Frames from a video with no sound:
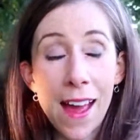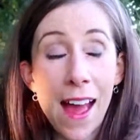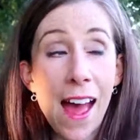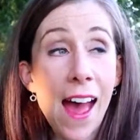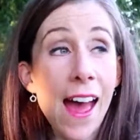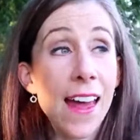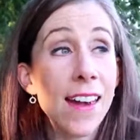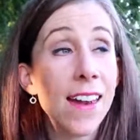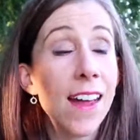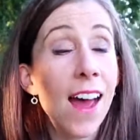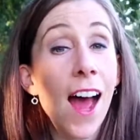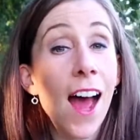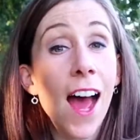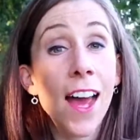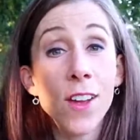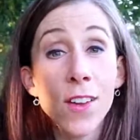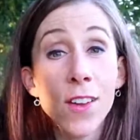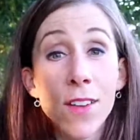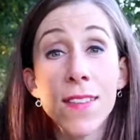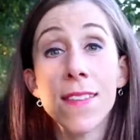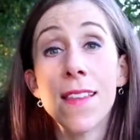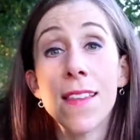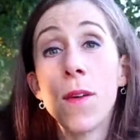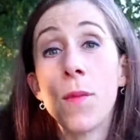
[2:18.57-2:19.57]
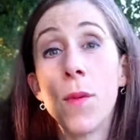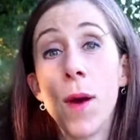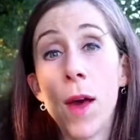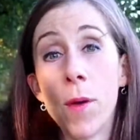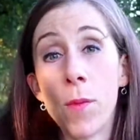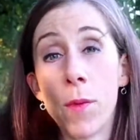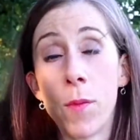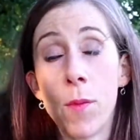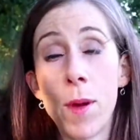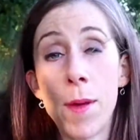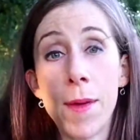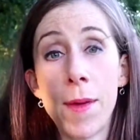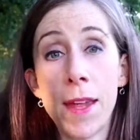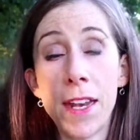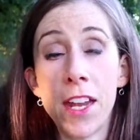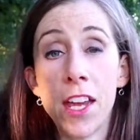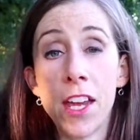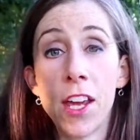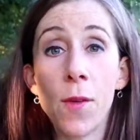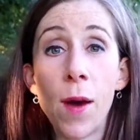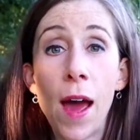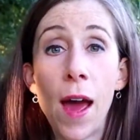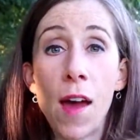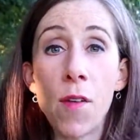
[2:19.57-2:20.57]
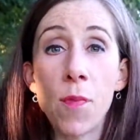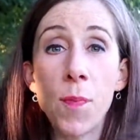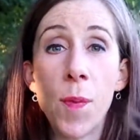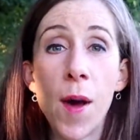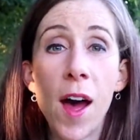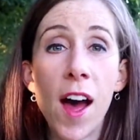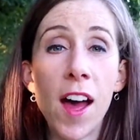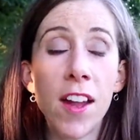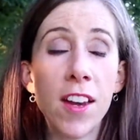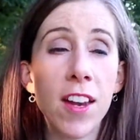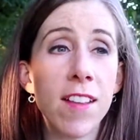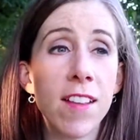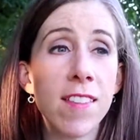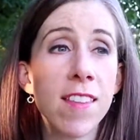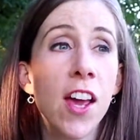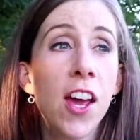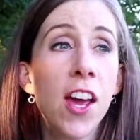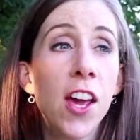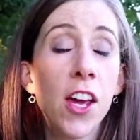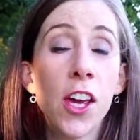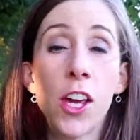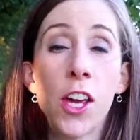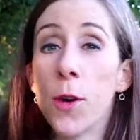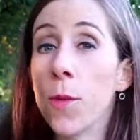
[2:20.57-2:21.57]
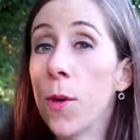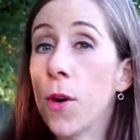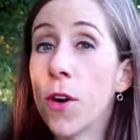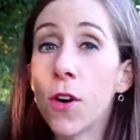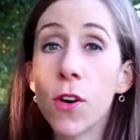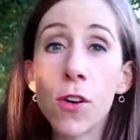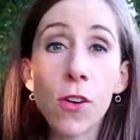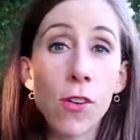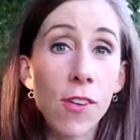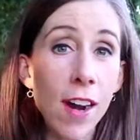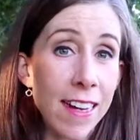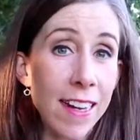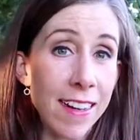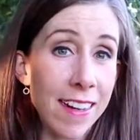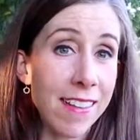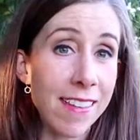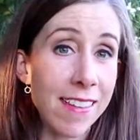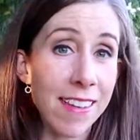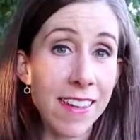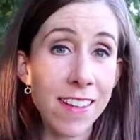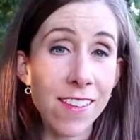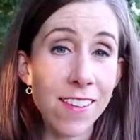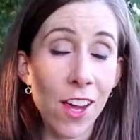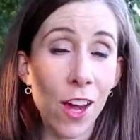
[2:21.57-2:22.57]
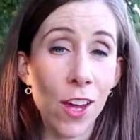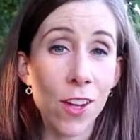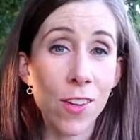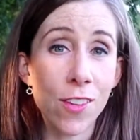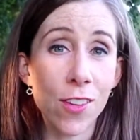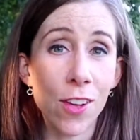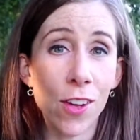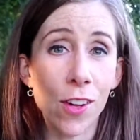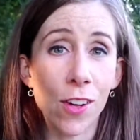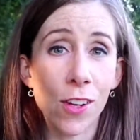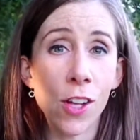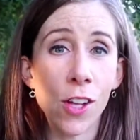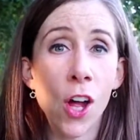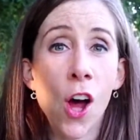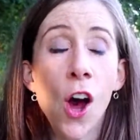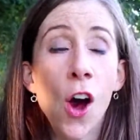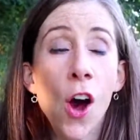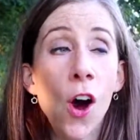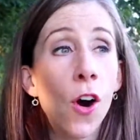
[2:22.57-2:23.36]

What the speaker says: And I also work with women who have partners who are already teetotal